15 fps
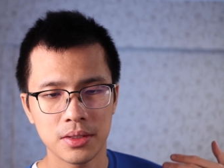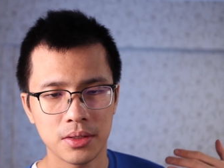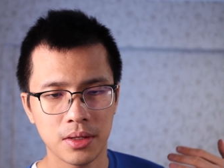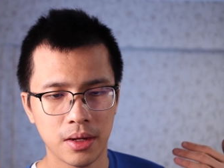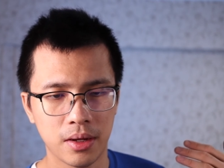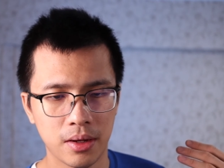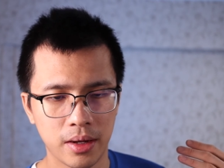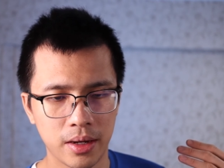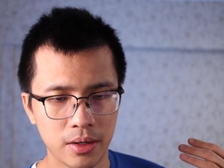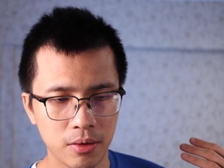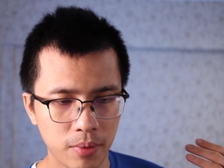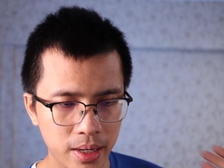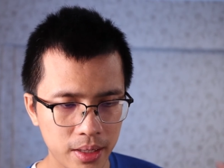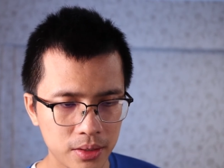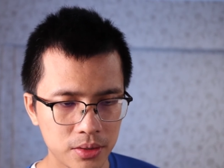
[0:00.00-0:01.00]
and you
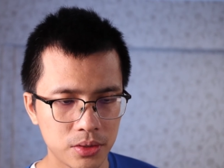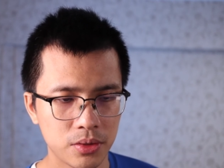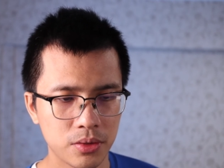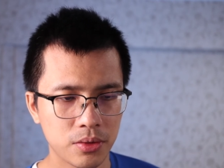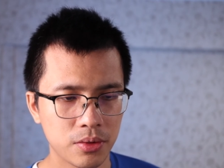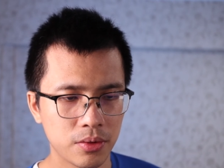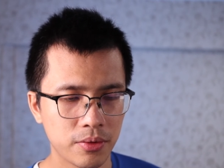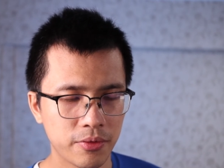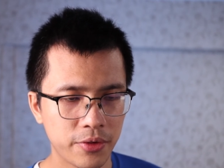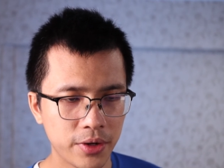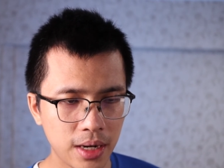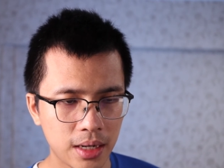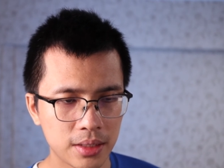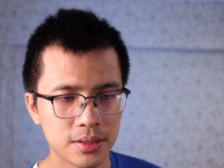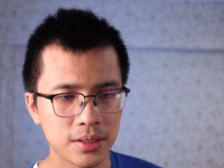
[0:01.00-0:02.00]
went into
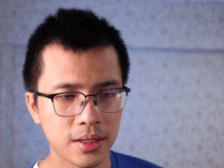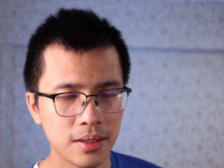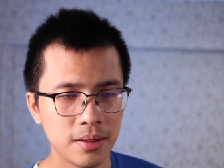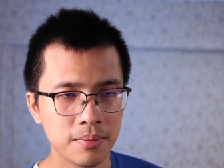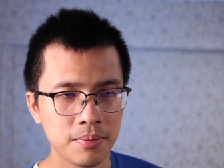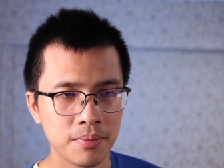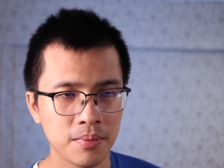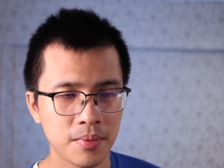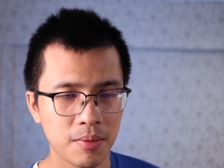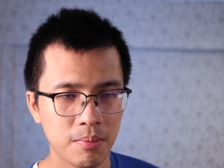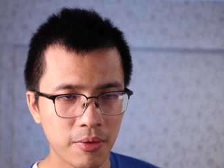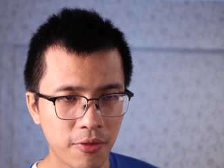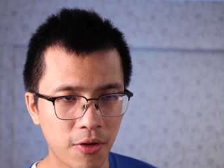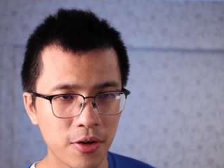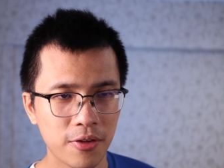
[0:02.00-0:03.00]
freelancing
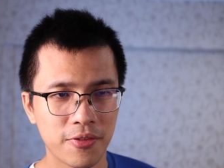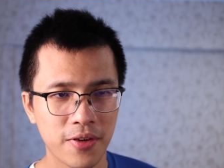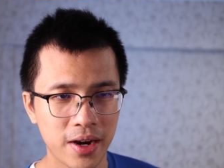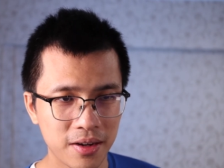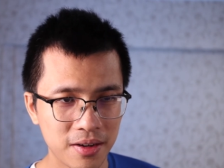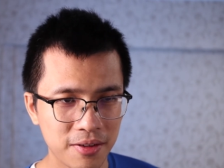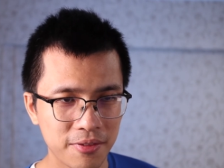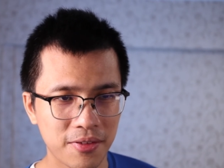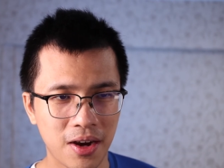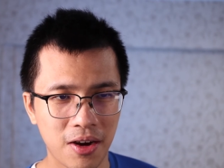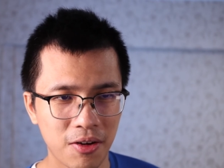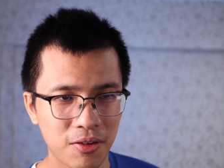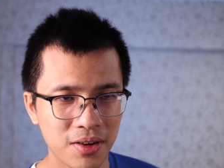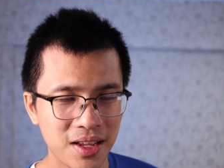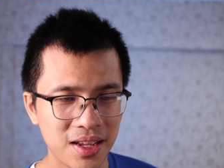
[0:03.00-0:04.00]
before you finally
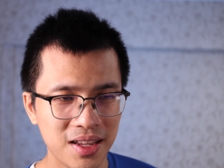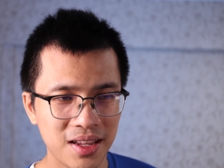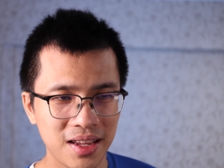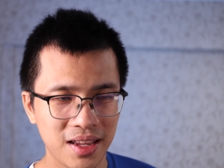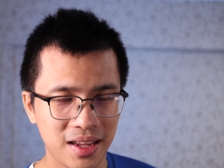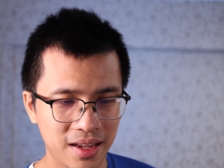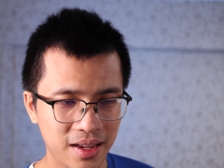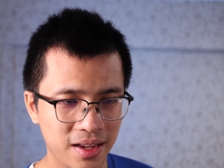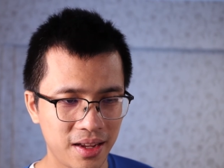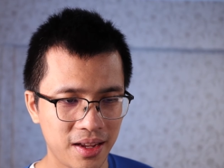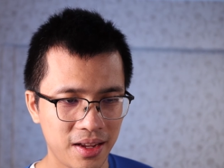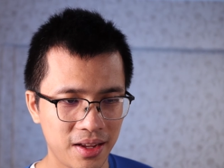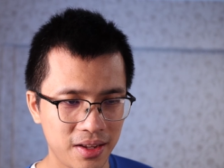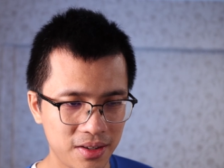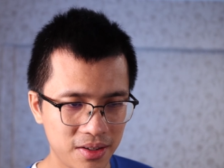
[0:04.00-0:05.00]
found
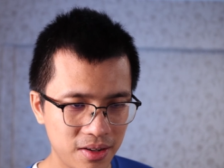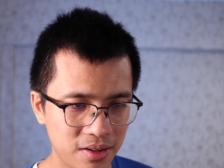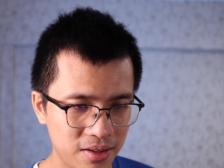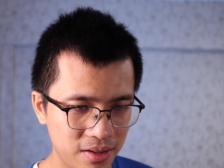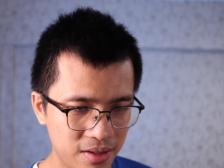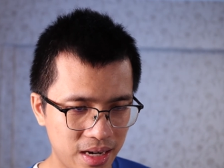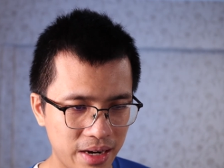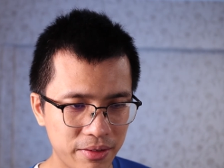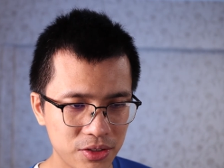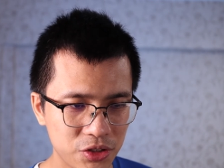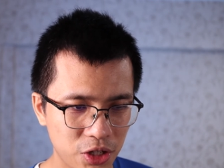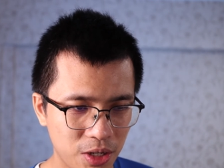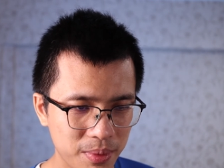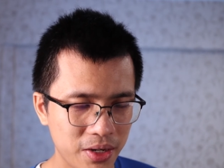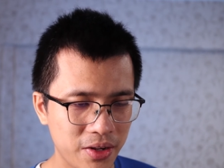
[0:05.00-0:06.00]
the current
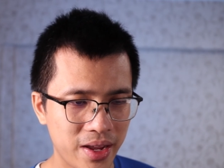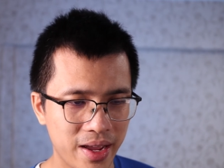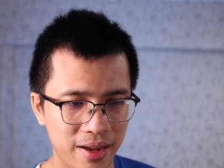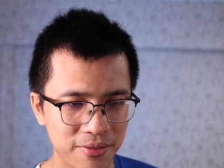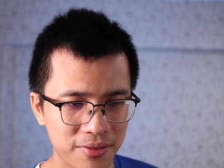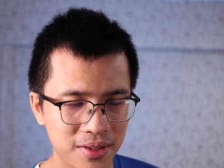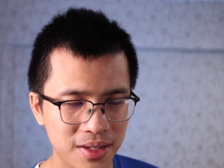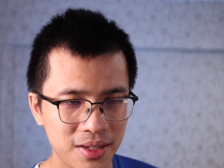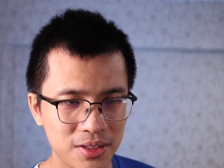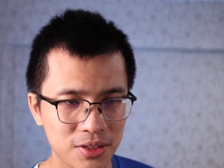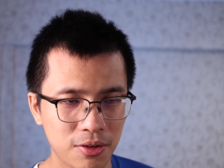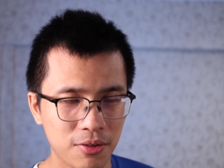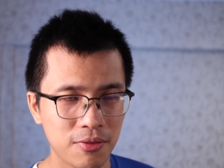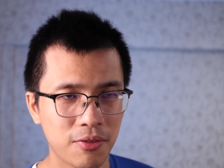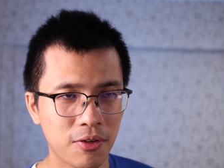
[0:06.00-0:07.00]
job that you have.
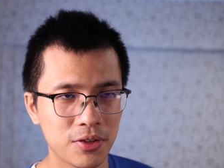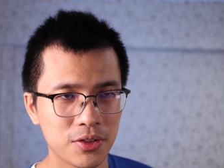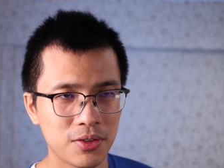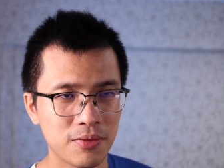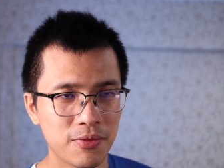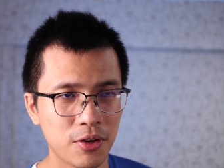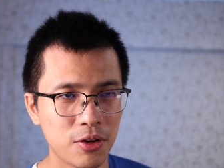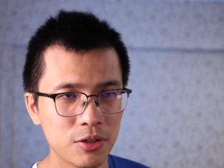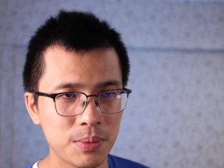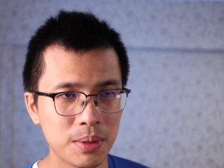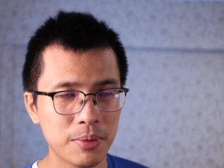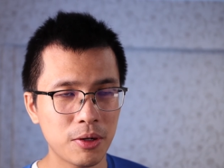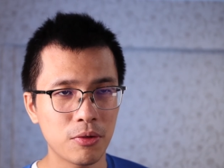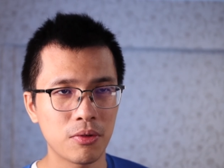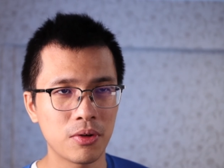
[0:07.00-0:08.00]
So for those
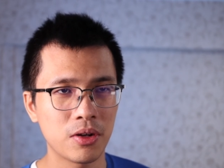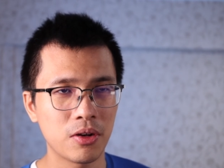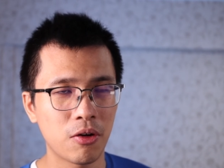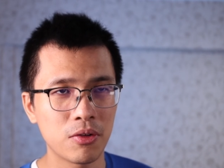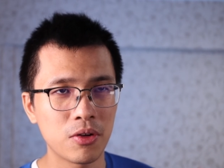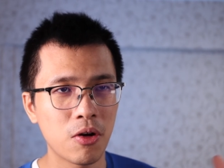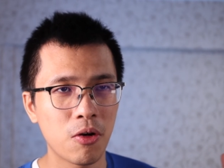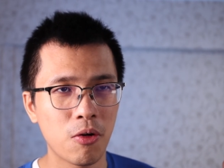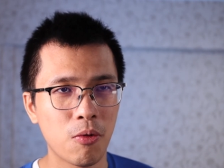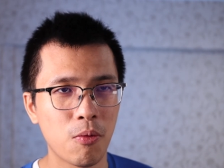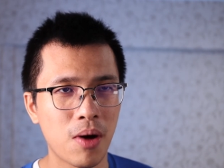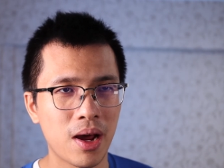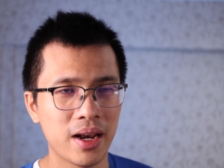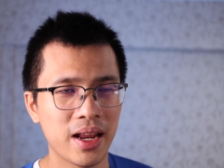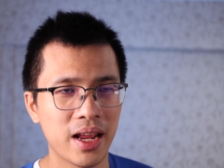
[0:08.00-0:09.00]
people who don't know
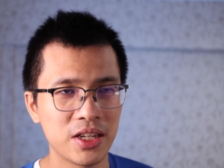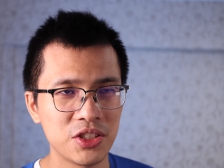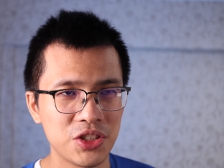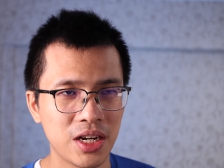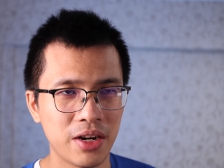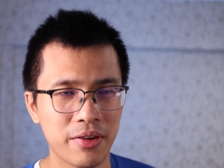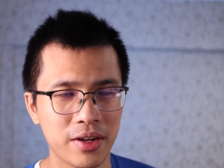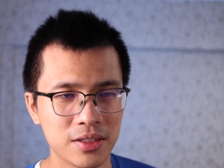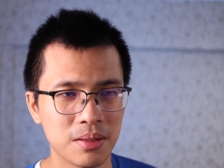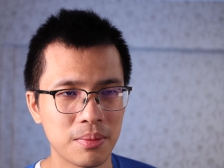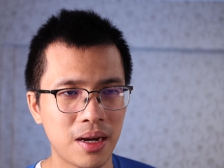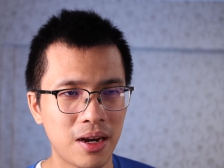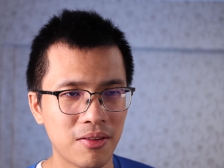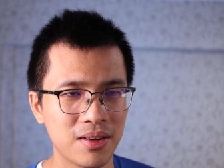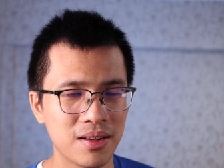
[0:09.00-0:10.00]
what engineering is
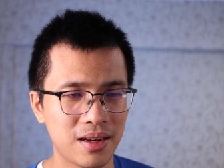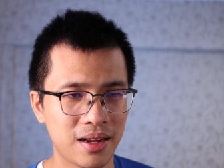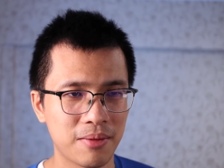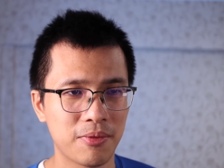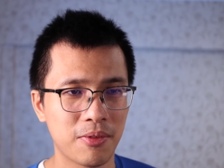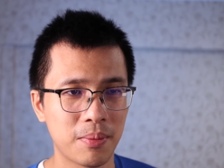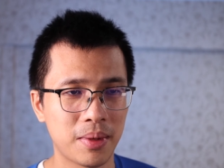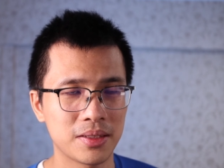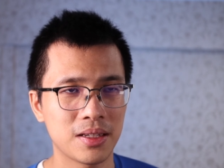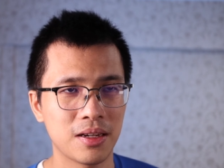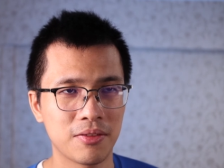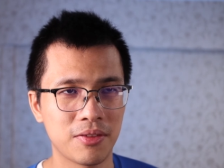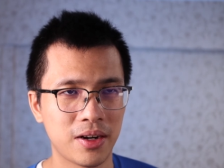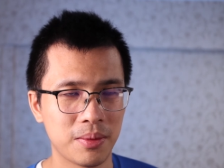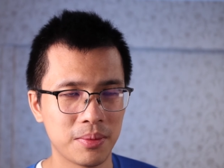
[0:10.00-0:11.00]
about, like for
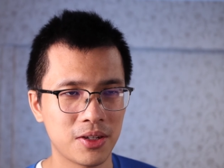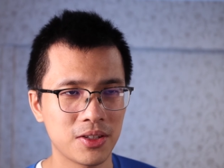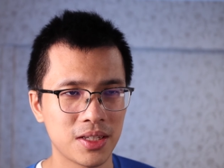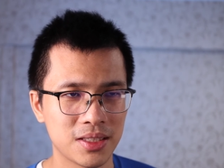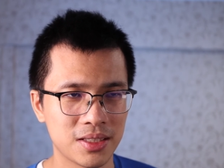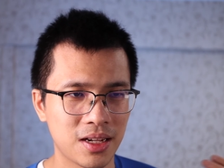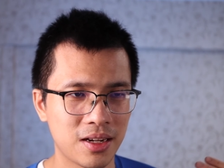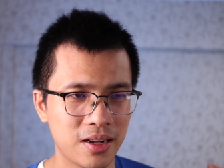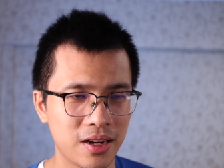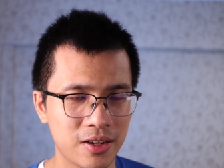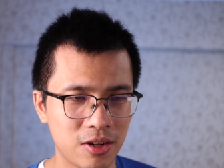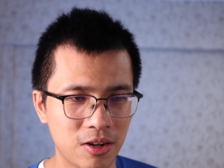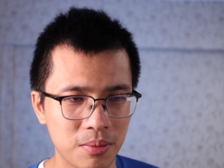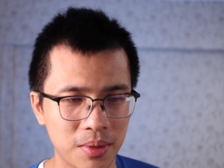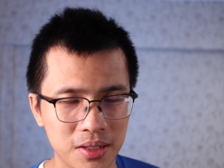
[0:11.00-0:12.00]
myself, right, because I study
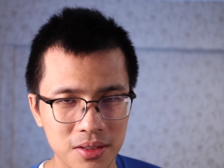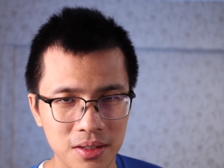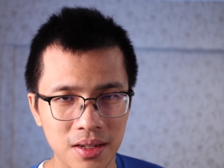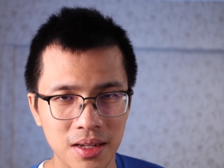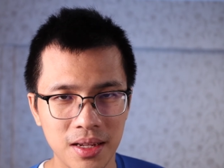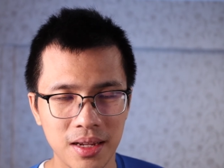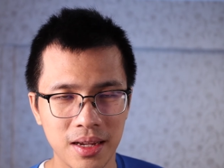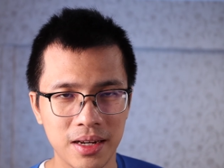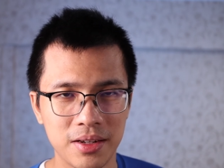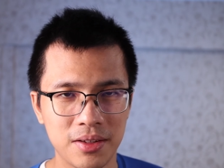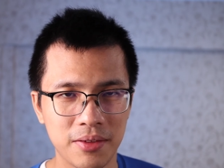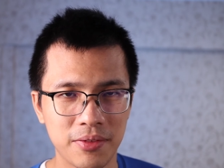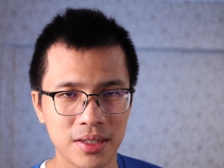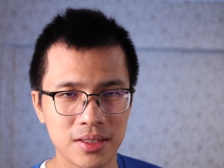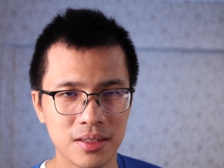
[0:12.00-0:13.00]
economics, can you
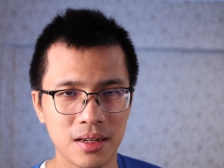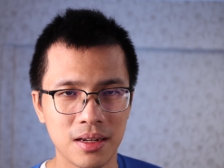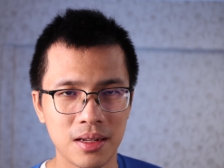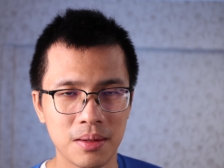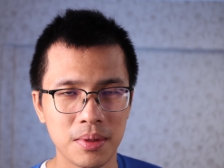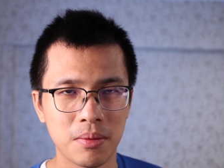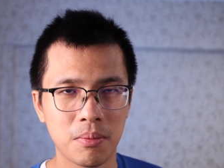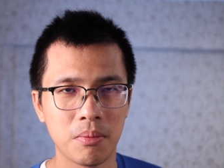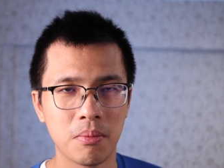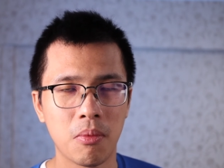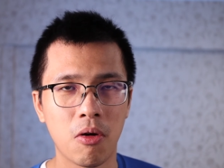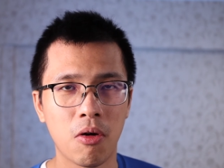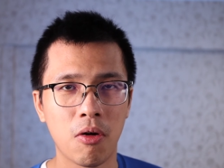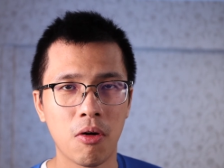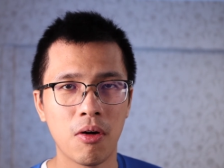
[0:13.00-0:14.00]
give us a little bit
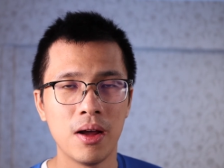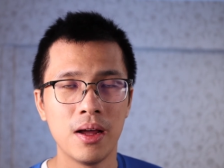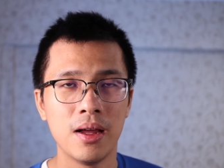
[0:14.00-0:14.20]
more,